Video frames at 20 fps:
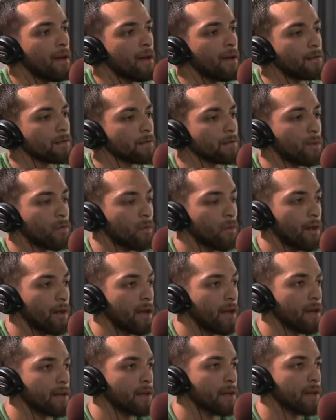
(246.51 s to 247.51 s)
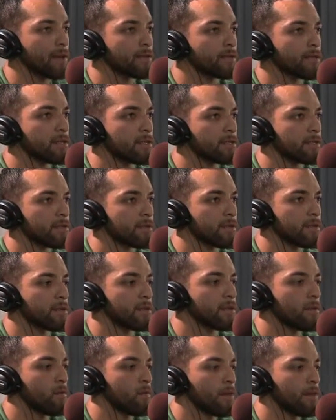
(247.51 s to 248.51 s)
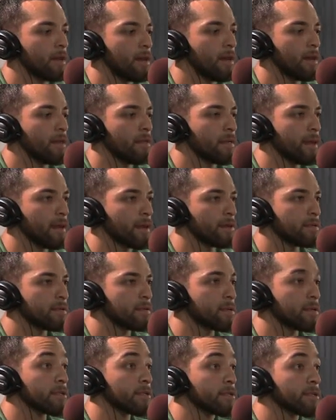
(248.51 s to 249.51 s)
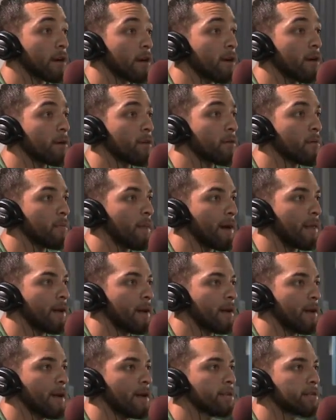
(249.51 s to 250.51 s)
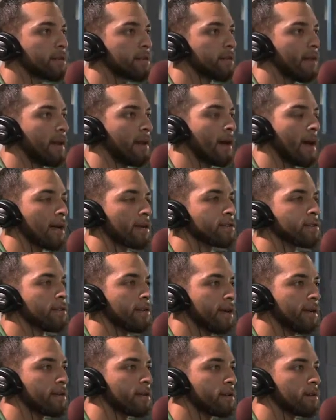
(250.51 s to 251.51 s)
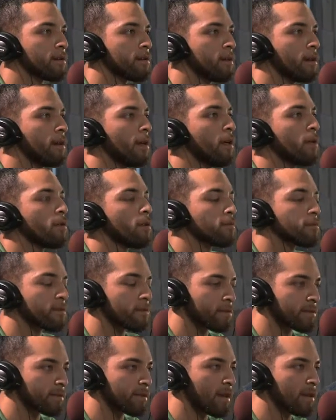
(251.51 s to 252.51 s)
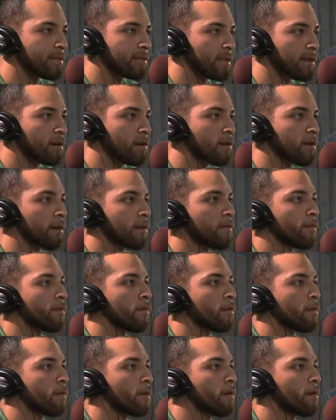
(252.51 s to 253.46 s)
And so when anything is disturbed by that nature, that natural nature, those are the signs that you're looking for.